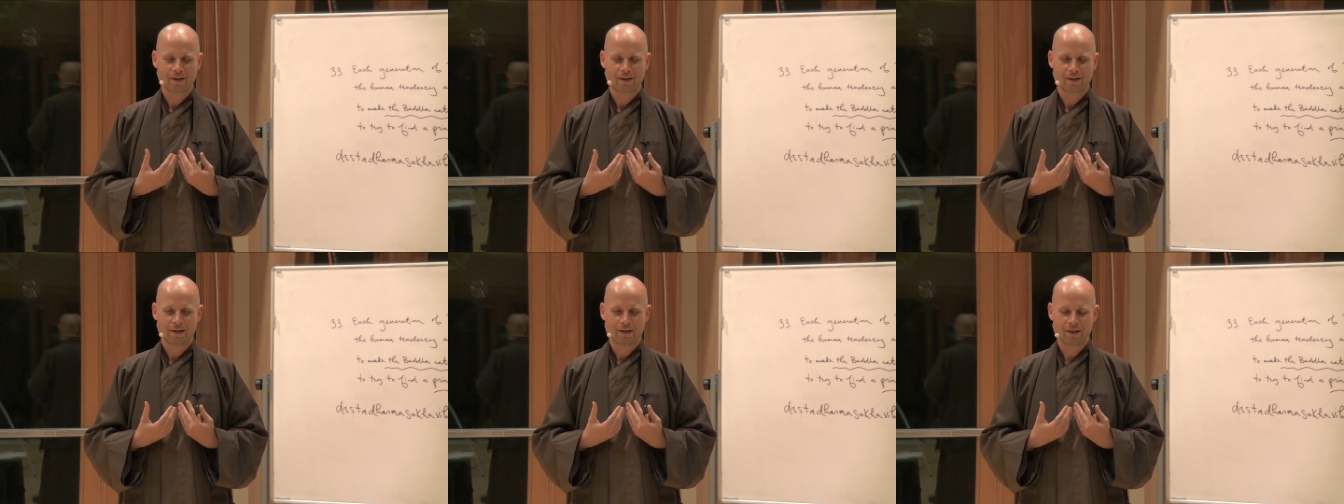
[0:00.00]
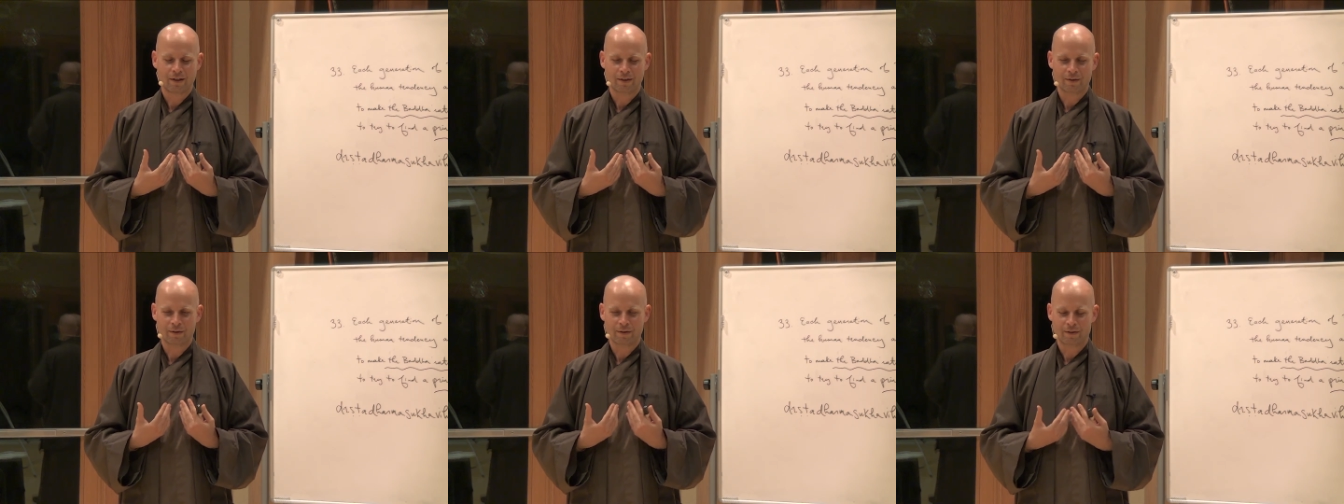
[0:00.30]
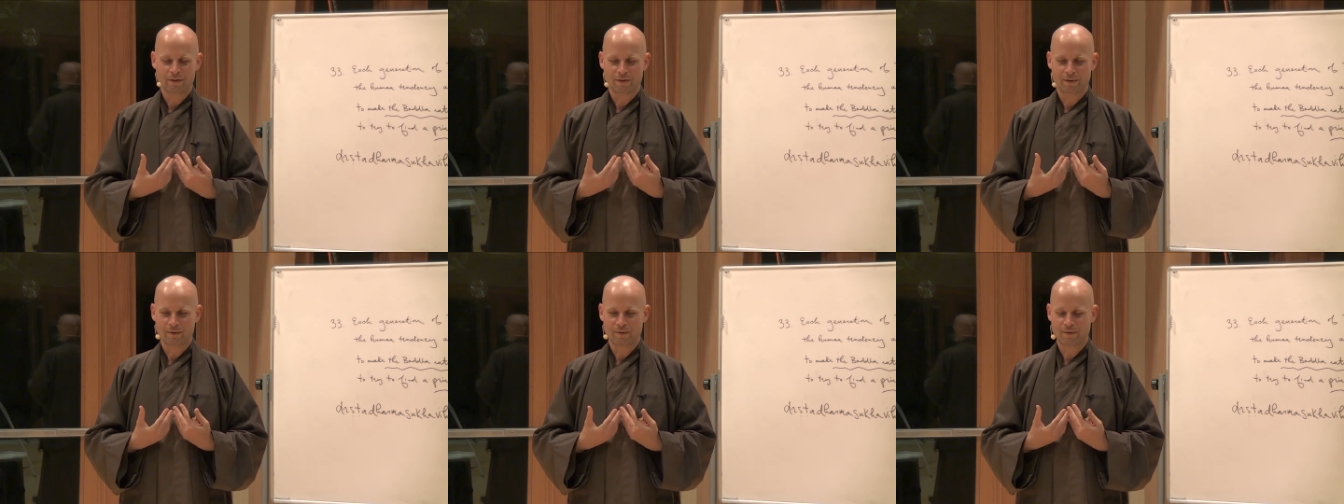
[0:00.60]

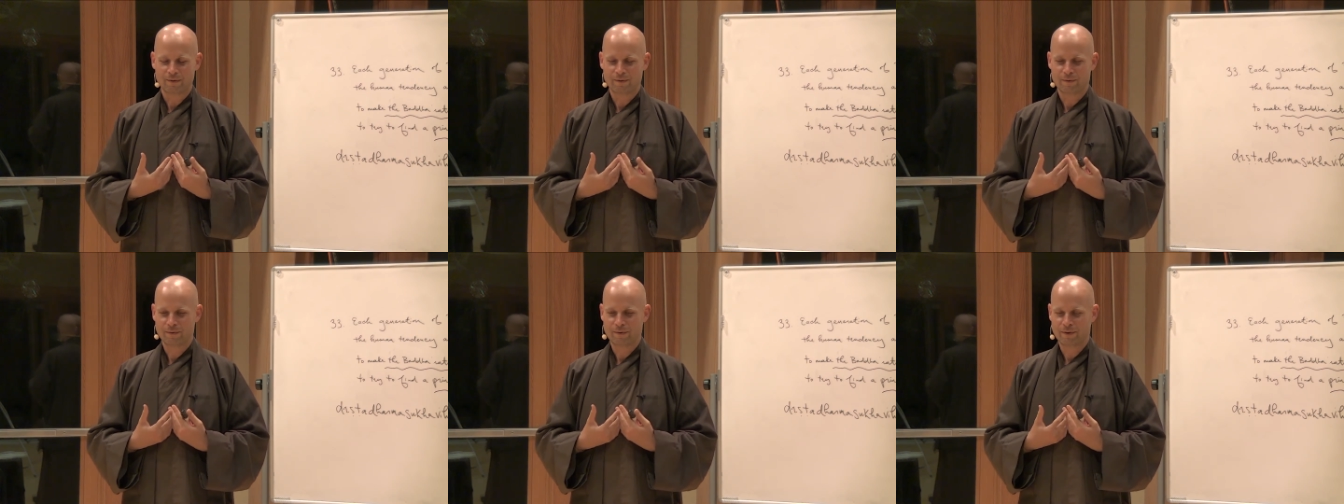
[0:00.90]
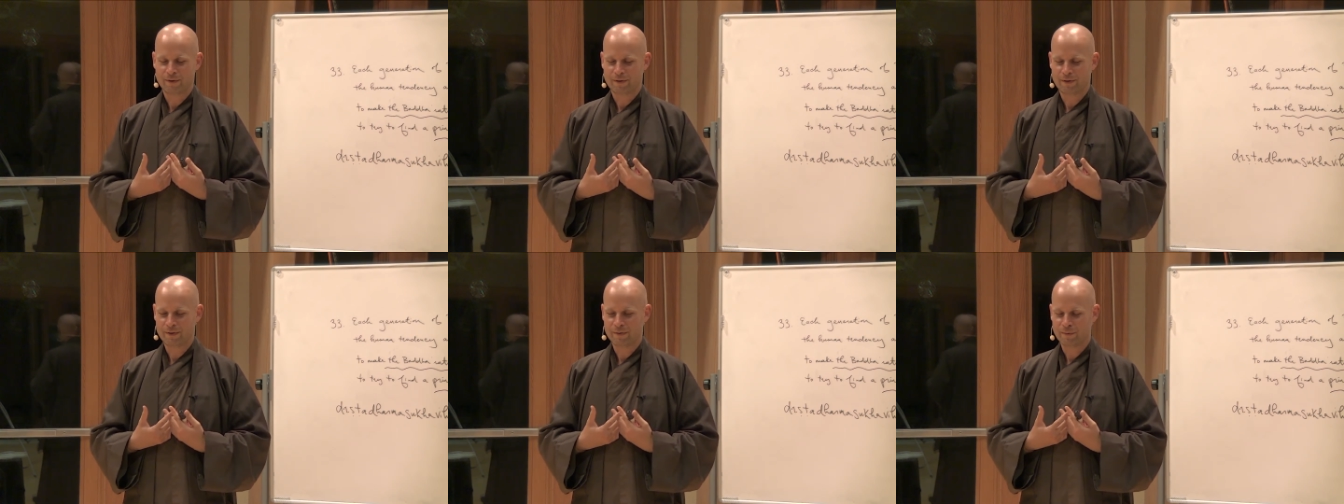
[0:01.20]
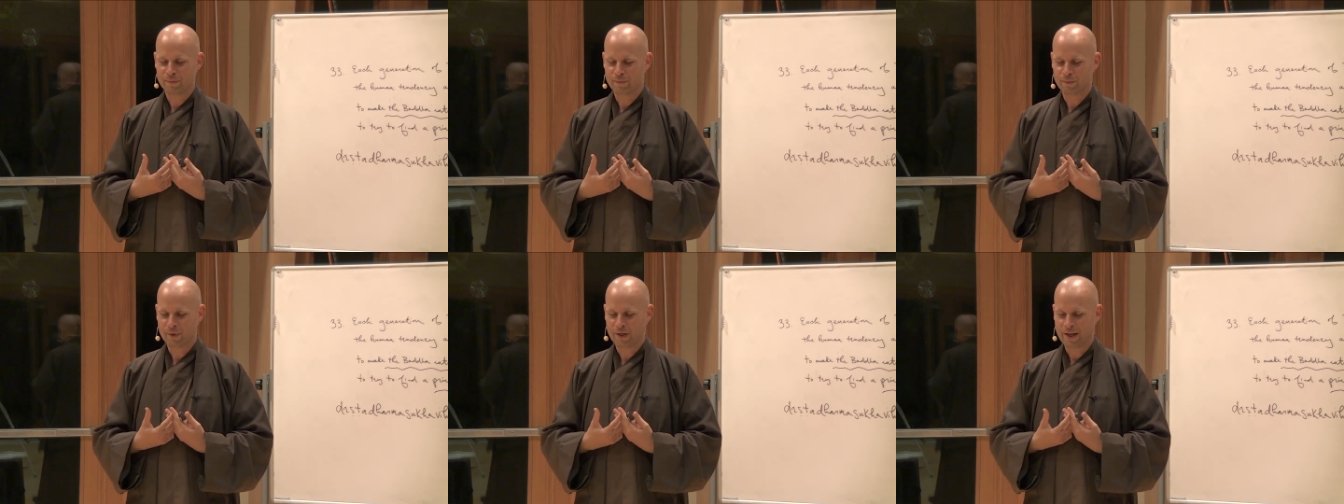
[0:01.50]
And
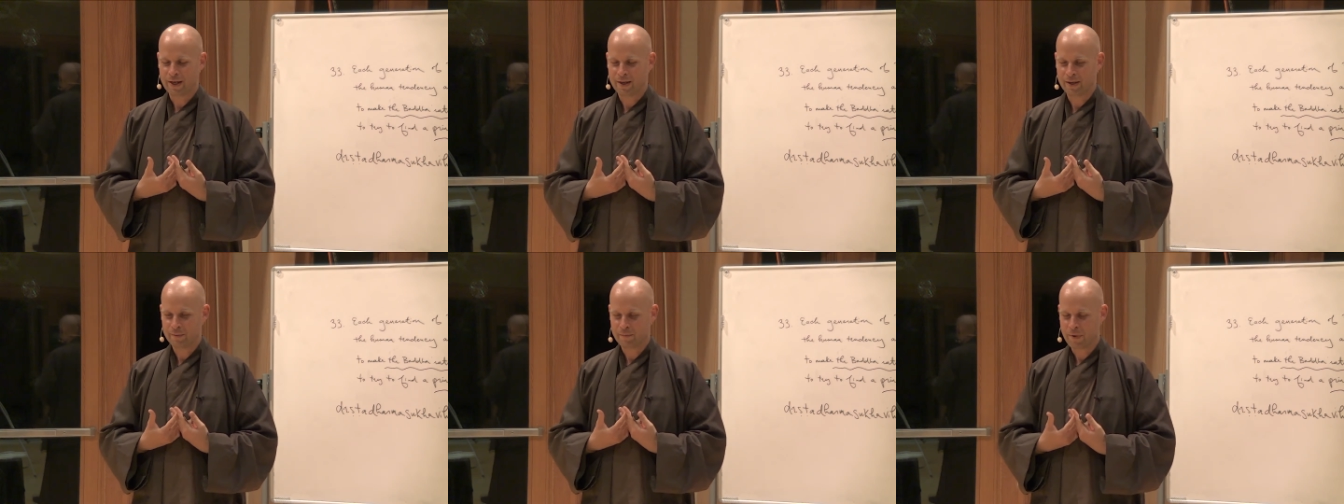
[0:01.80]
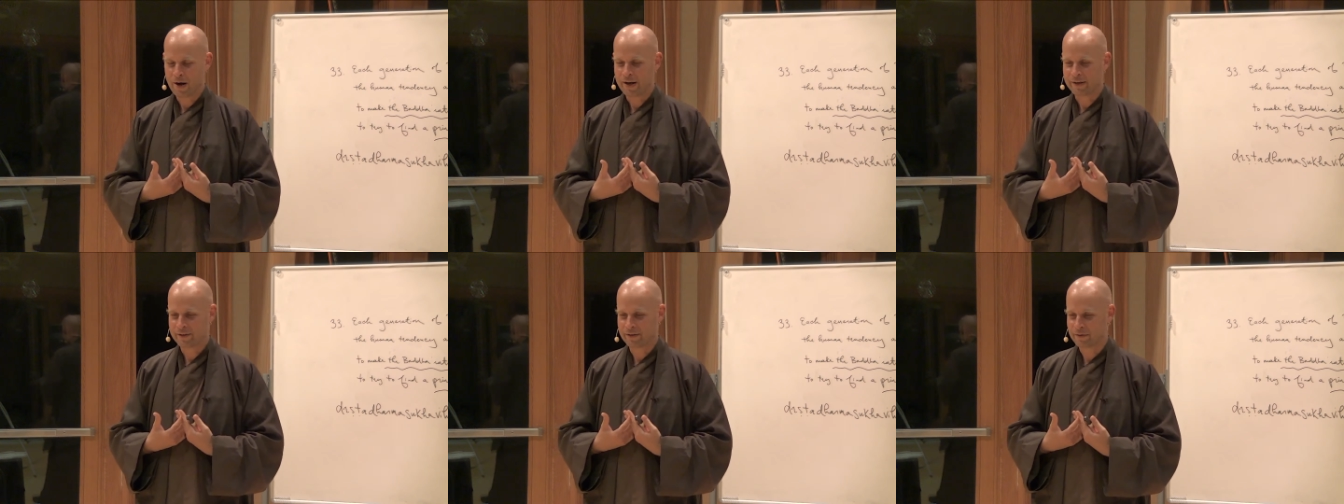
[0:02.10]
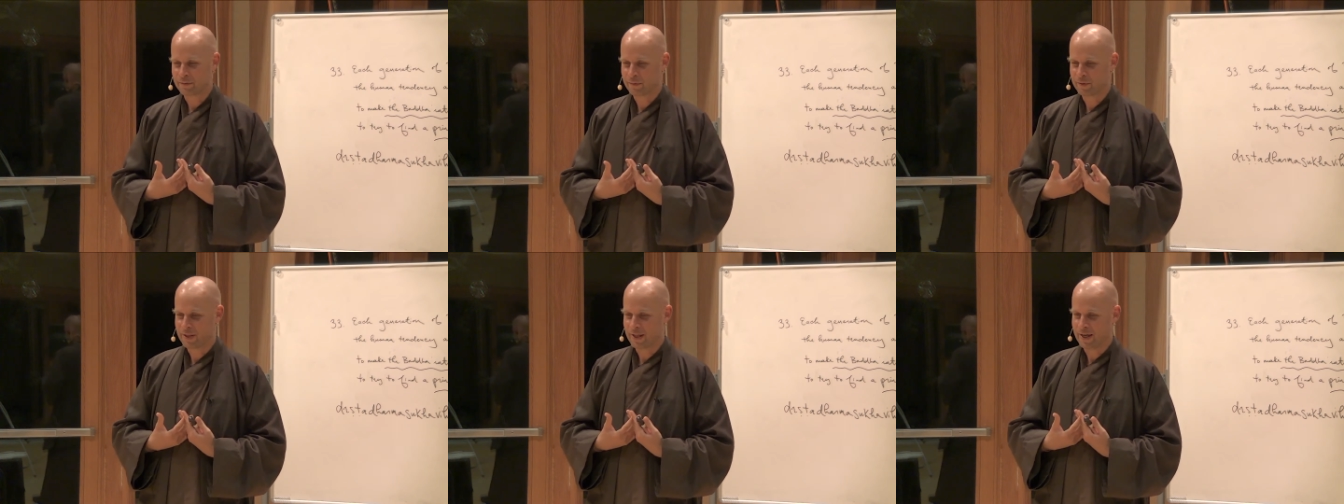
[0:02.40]
when I
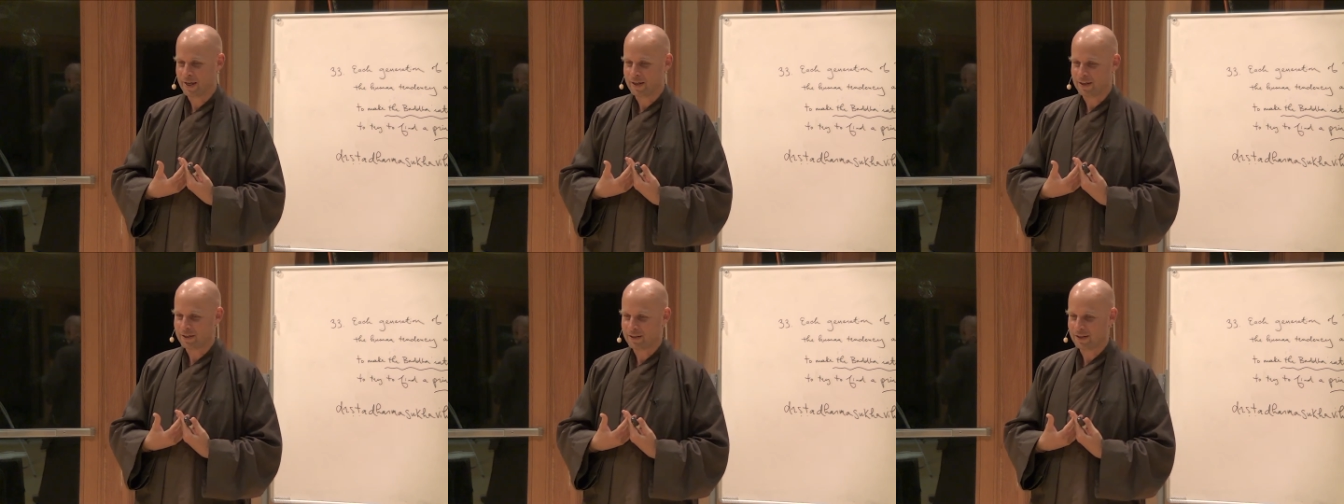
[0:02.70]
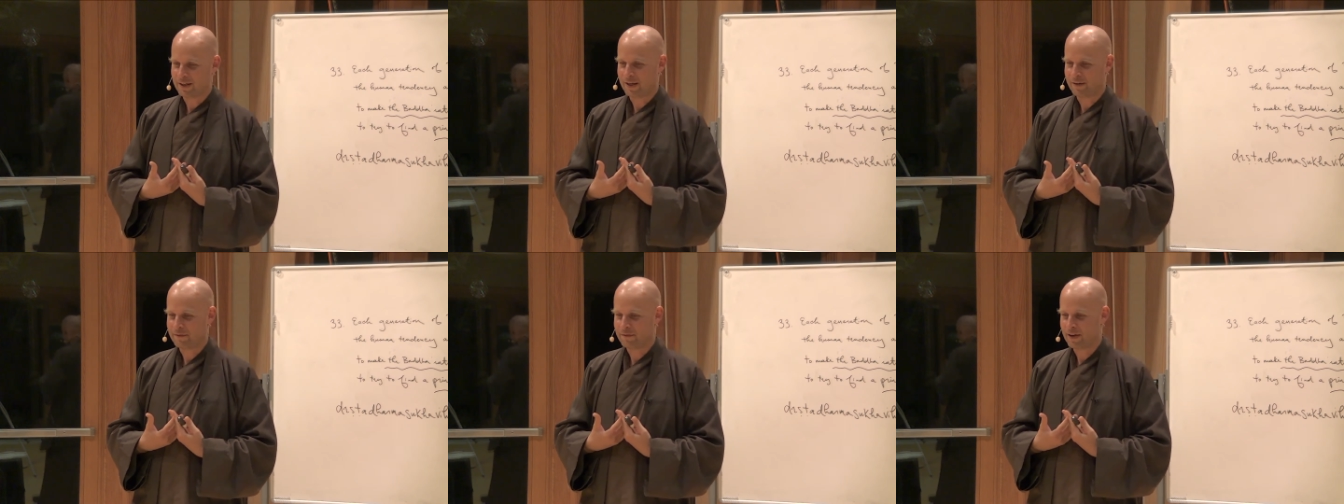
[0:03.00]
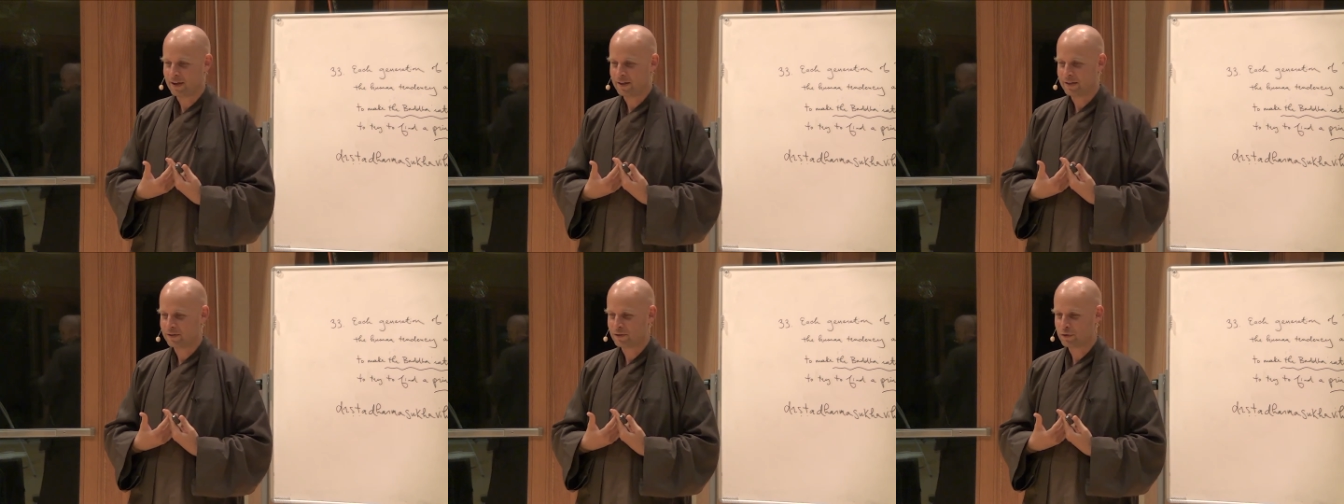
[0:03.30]
practice with that, I
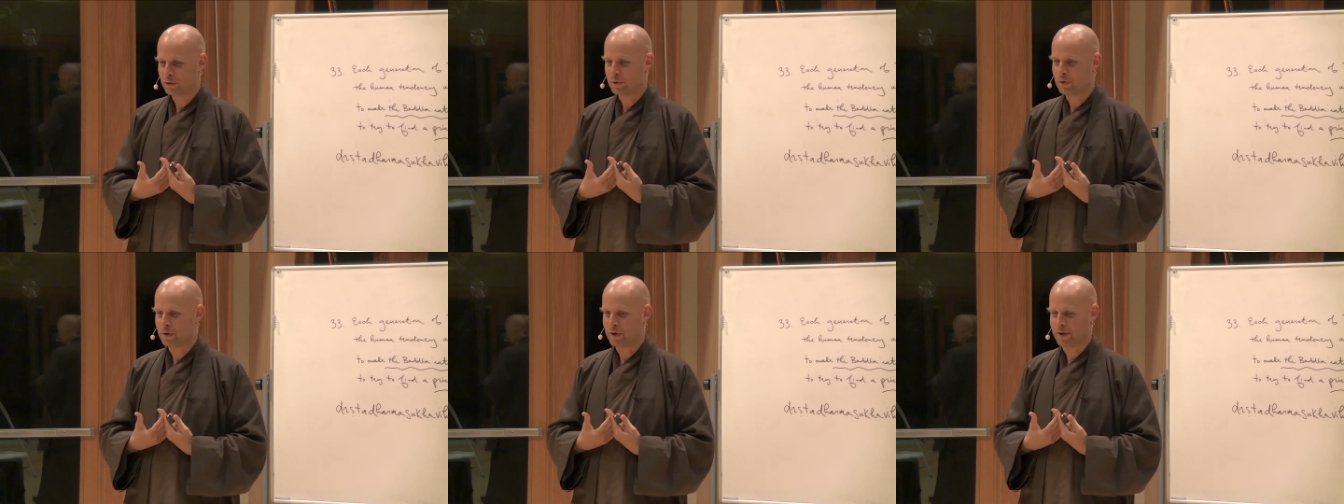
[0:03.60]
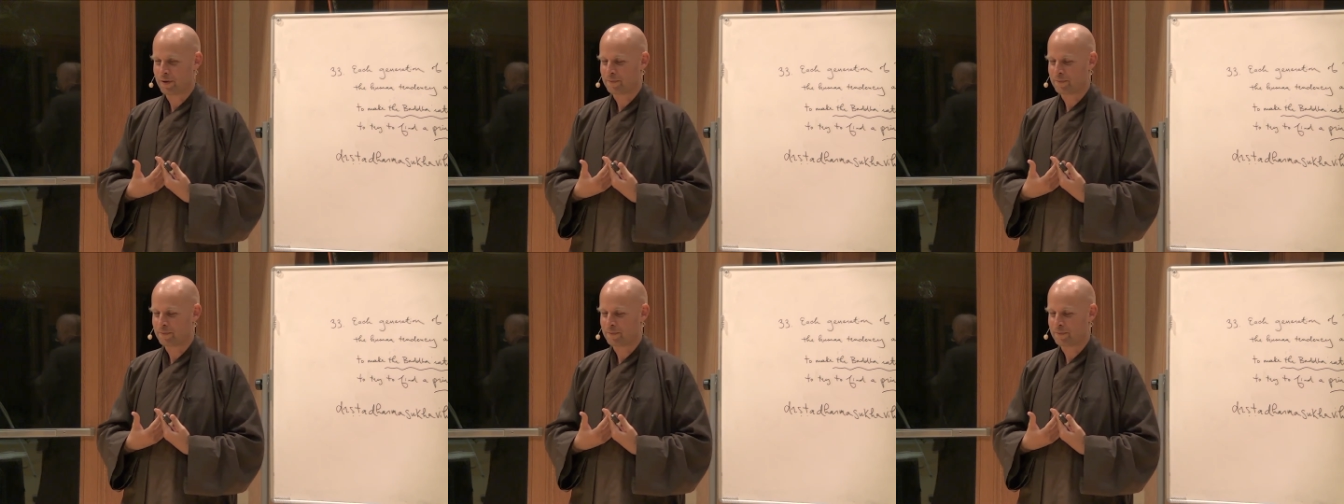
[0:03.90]
find joy.